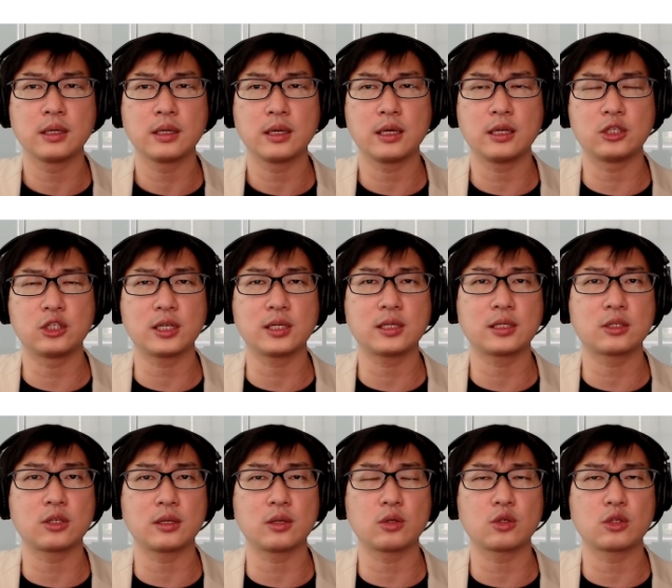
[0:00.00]
it just
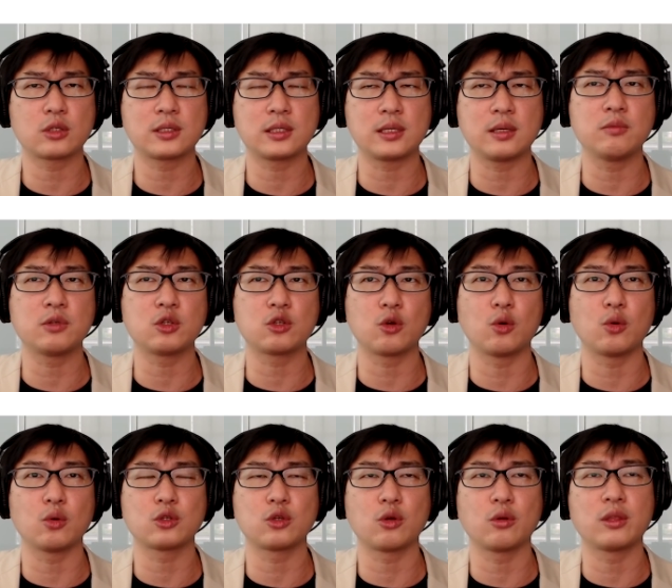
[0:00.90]
so, seems
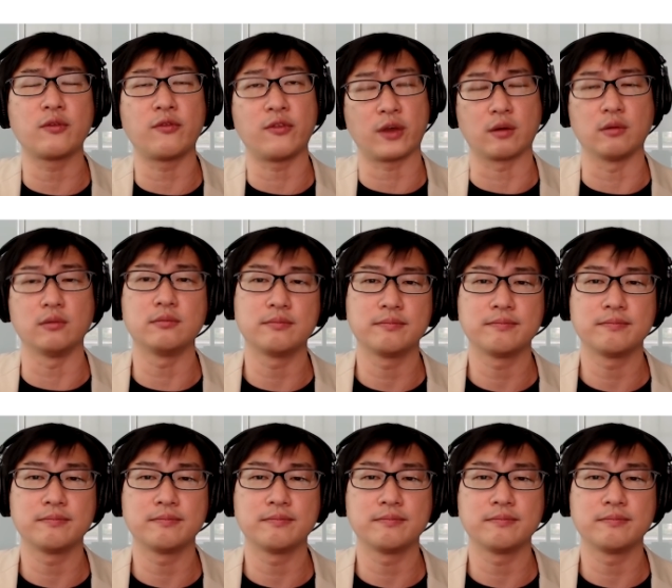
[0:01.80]
so so difficult.